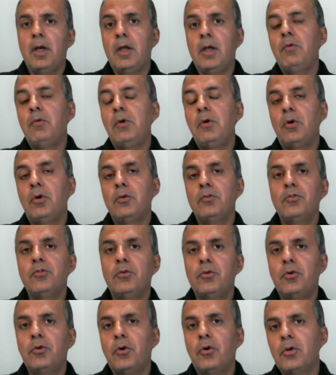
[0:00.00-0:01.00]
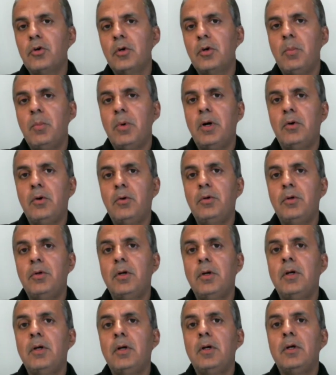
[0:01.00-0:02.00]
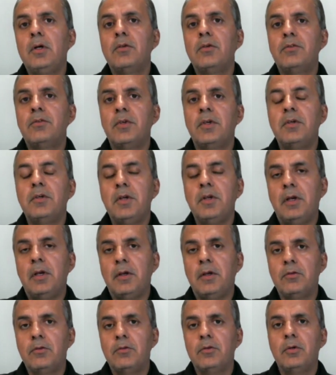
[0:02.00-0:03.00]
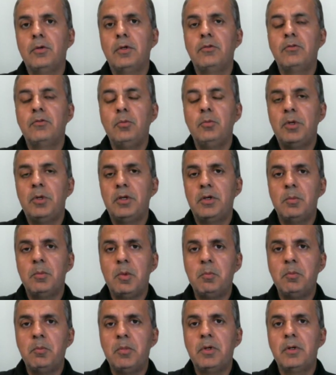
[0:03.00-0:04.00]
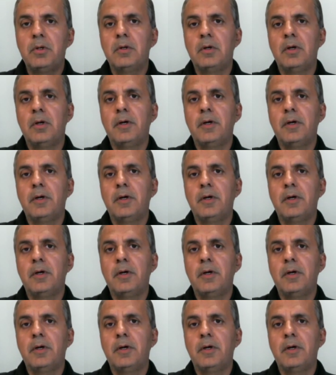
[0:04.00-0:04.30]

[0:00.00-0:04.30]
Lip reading: And we'll also talk about signaling. So as you may remember,